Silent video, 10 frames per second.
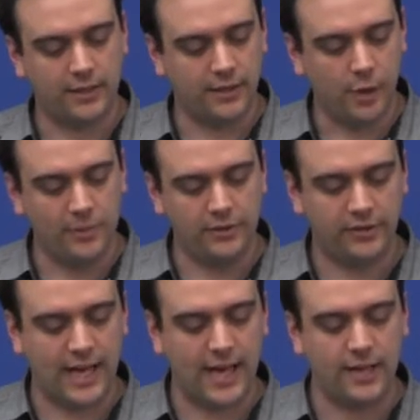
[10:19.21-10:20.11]
Now,
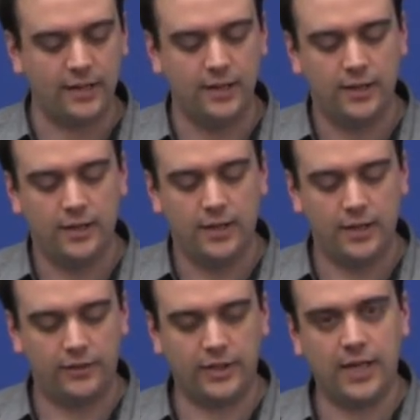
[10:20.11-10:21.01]
OpenSCAD
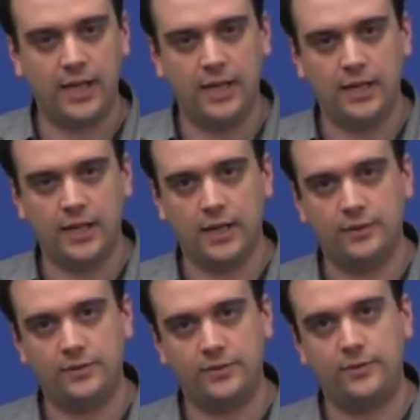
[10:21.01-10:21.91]
is
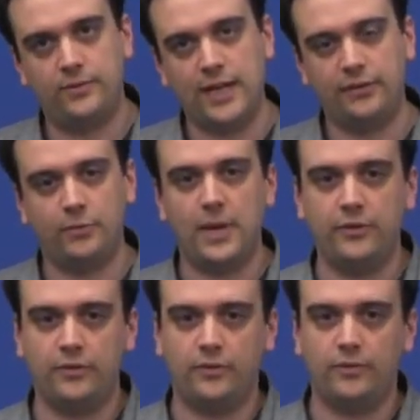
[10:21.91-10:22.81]
a
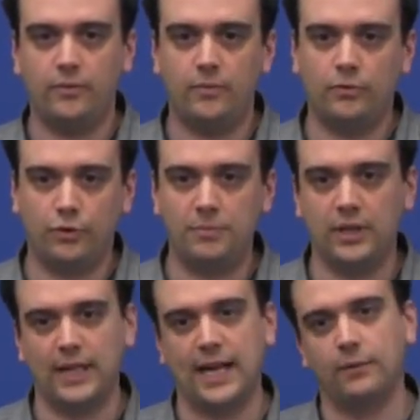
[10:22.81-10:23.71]
text-based
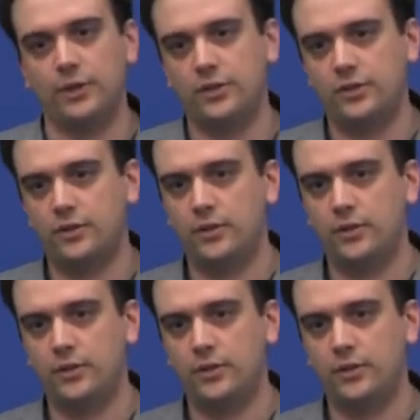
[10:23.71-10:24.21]
scripting language.